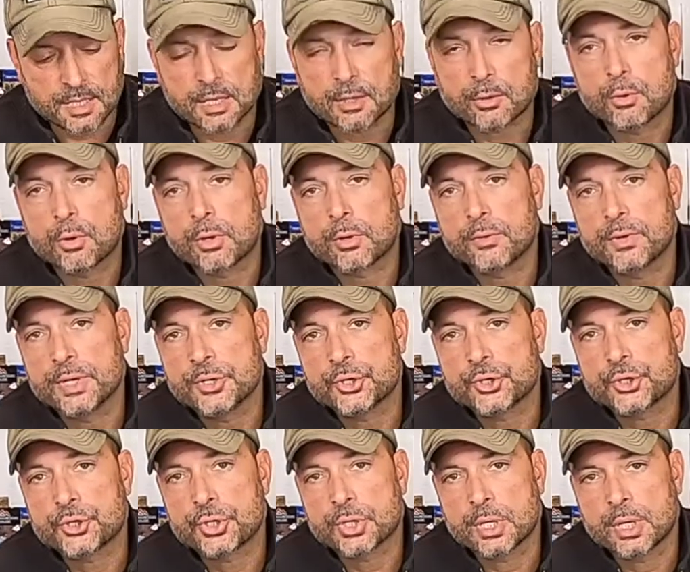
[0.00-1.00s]
uh, quarter
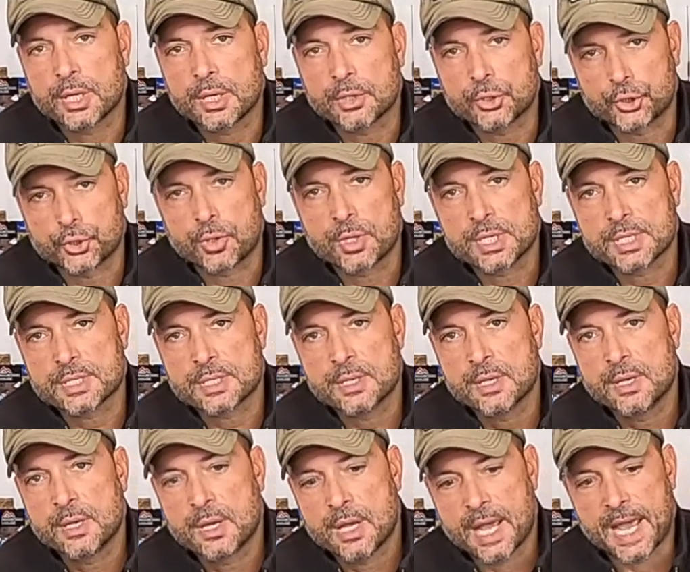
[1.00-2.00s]
inch uh, jaws
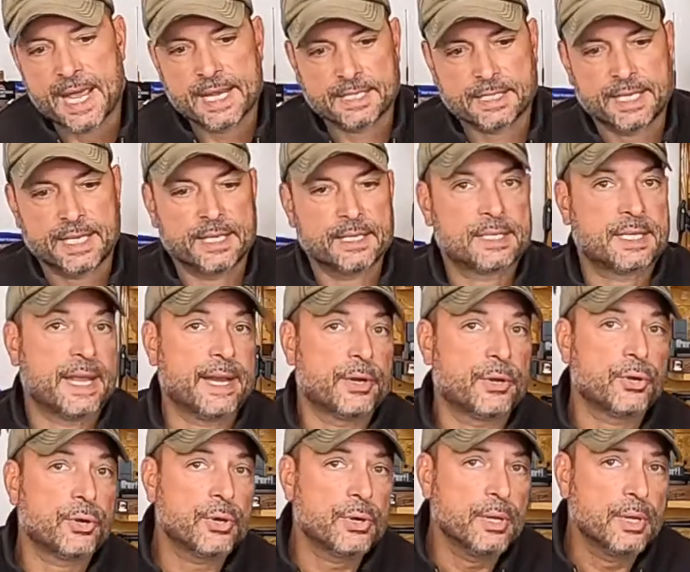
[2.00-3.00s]
as the
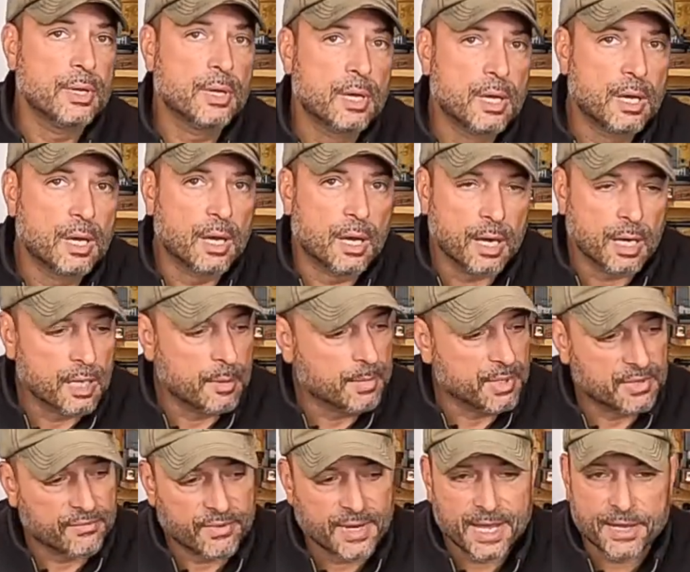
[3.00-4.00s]
standard.
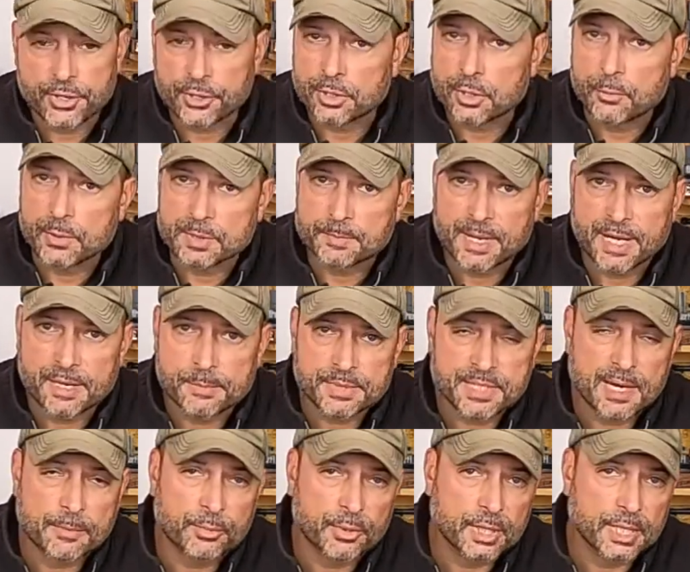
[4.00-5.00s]
but if not, you could always buy them
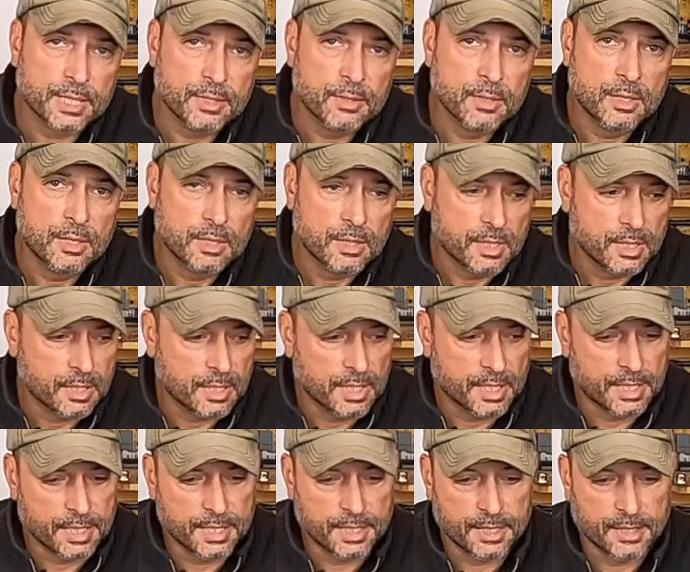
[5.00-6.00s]
separately
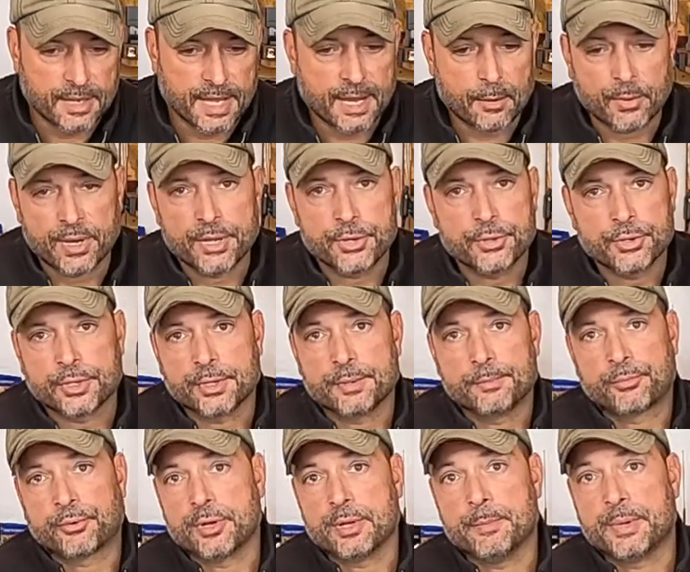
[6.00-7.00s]
and that way you can
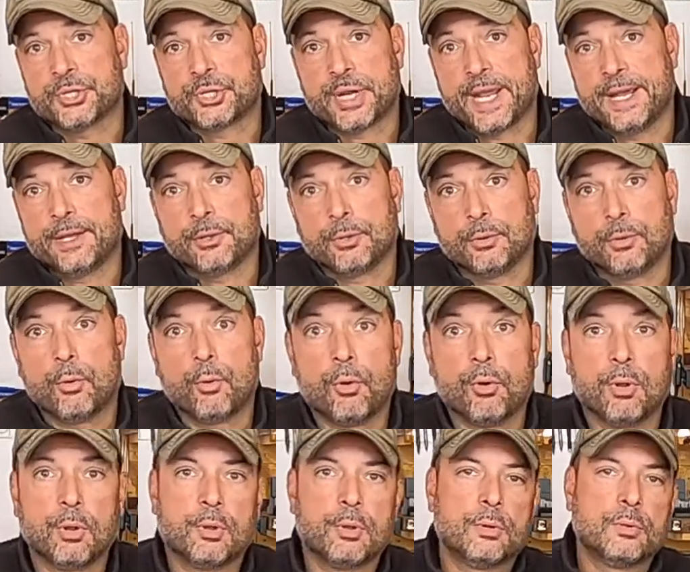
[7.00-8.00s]
pretty much handle
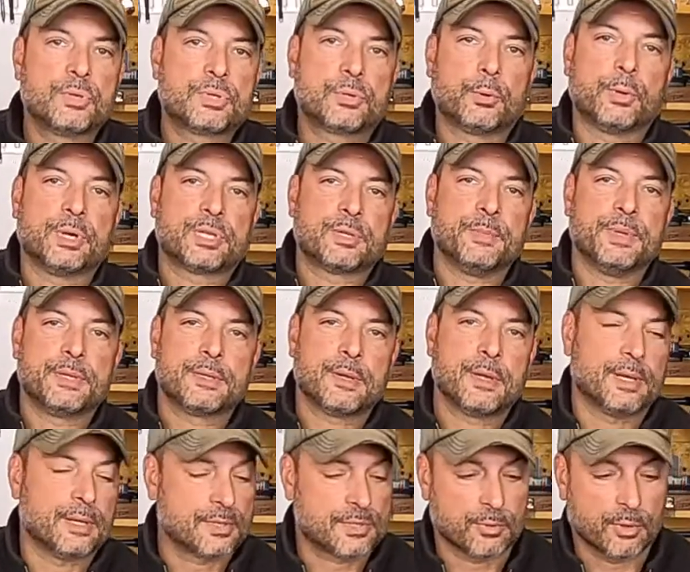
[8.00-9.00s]
all assortment,
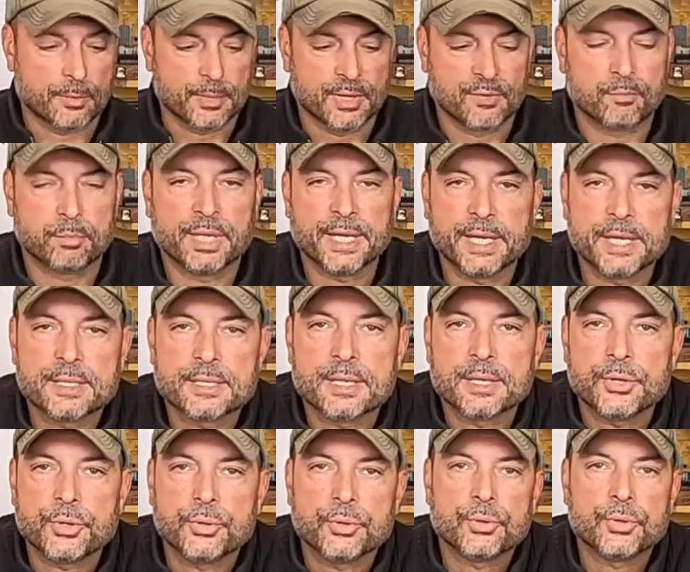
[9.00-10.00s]
uh, assortment of blades that you